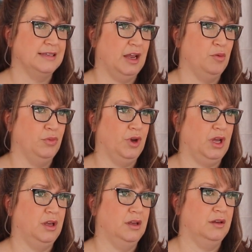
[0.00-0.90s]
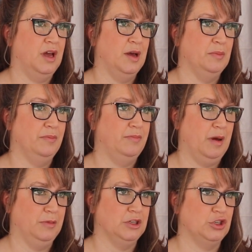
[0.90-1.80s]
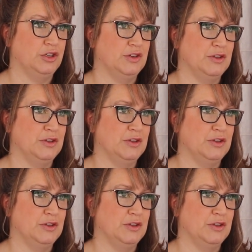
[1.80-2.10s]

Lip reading: second book published.